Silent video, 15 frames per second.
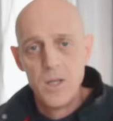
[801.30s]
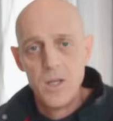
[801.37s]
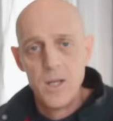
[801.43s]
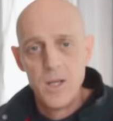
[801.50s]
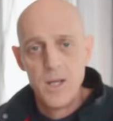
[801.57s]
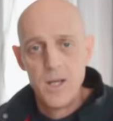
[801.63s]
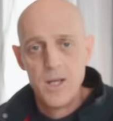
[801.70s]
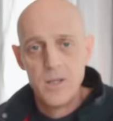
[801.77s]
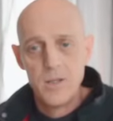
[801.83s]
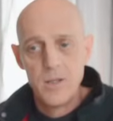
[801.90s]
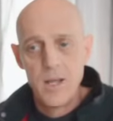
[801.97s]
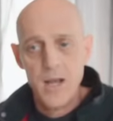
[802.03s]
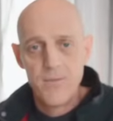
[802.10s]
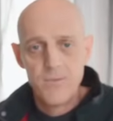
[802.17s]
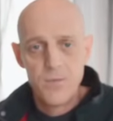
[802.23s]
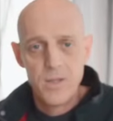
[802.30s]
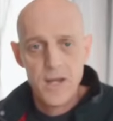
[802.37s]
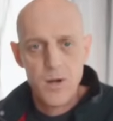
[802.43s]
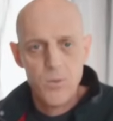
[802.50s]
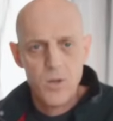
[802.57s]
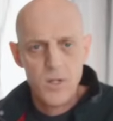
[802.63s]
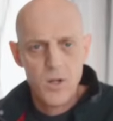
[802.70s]
and after
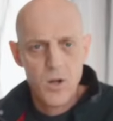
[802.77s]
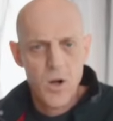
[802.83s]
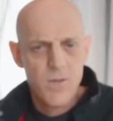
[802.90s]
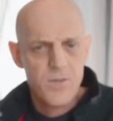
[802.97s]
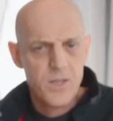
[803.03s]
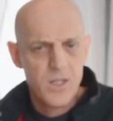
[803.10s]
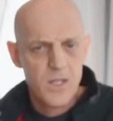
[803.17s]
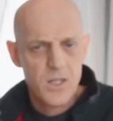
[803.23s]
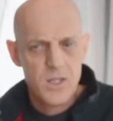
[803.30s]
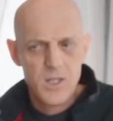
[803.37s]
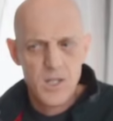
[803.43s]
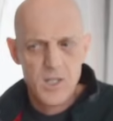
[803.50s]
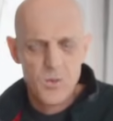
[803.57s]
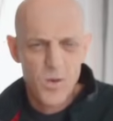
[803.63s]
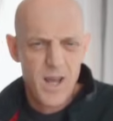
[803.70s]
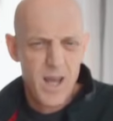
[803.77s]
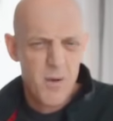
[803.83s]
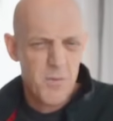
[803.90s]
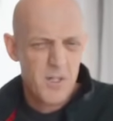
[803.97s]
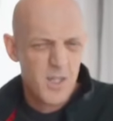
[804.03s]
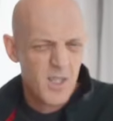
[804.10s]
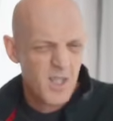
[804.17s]
that we can often get a sense, well, how
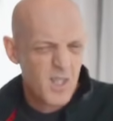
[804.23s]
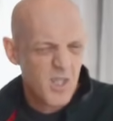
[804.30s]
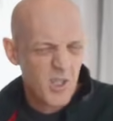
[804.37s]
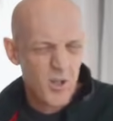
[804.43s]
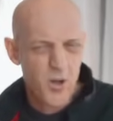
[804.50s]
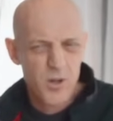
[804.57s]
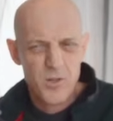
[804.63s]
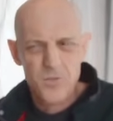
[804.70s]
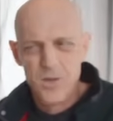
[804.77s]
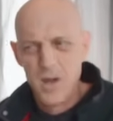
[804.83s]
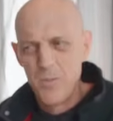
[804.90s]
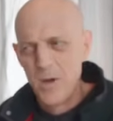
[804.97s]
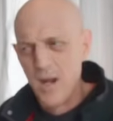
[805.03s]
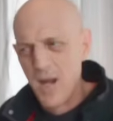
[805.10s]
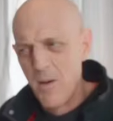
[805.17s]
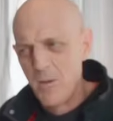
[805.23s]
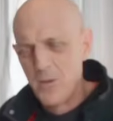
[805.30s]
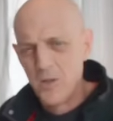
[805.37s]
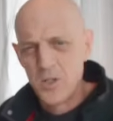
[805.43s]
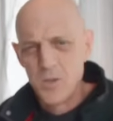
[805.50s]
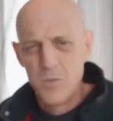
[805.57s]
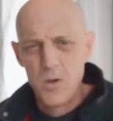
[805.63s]
much of this is large fiber, how
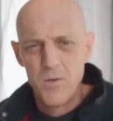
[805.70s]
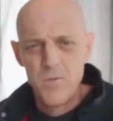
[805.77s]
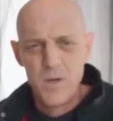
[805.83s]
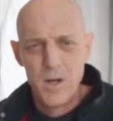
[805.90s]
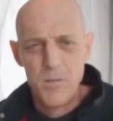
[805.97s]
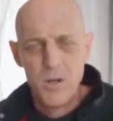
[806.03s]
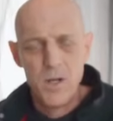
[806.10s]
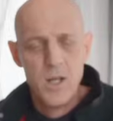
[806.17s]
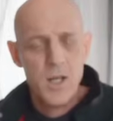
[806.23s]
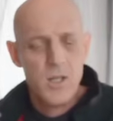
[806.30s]
much is small fiber.